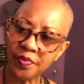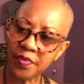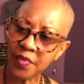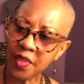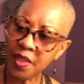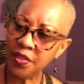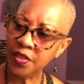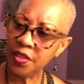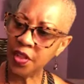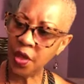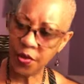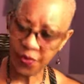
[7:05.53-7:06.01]

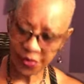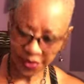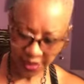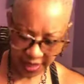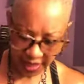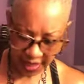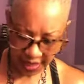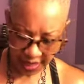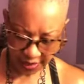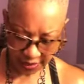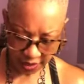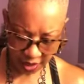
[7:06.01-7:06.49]
So
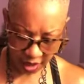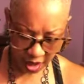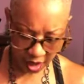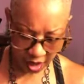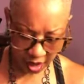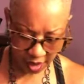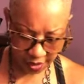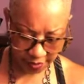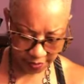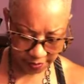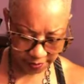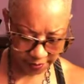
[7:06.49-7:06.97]
these
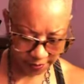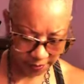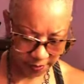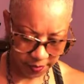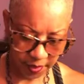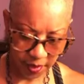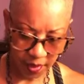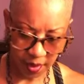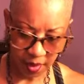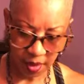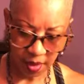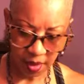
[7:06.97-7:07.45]
are,
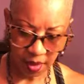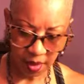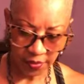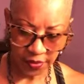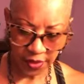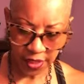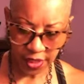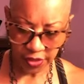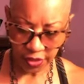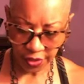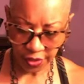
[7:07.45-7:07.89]
these are